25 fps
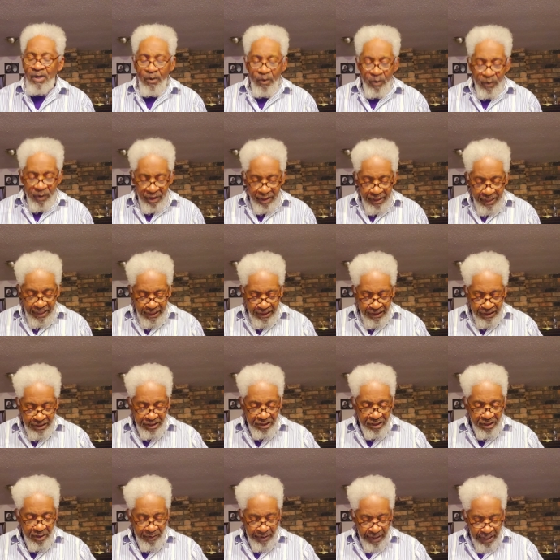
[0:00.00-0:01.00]
Well, ladies and
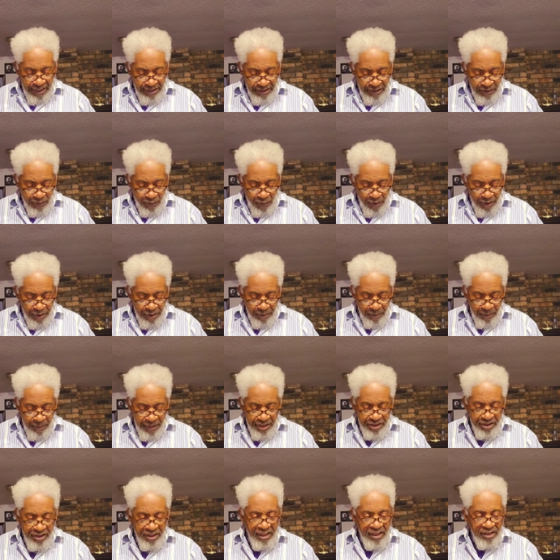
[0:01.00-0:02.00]
gentlemen, I just wanted to
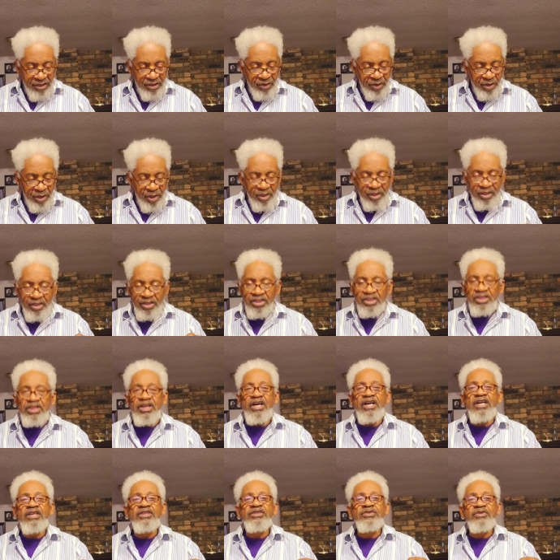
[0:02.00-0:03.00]
mention that to you to
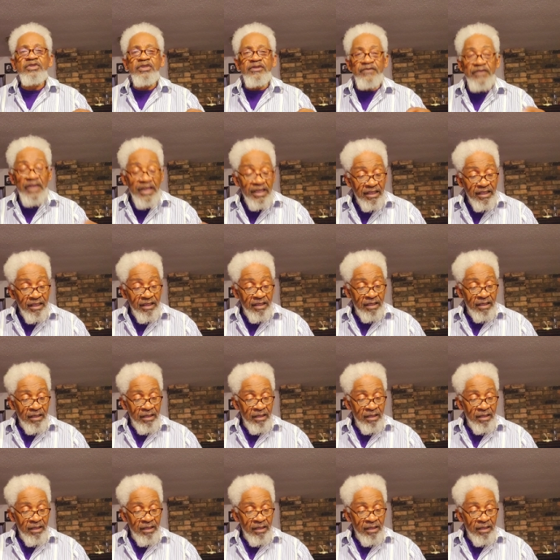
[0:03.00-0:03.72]
start you to thinking.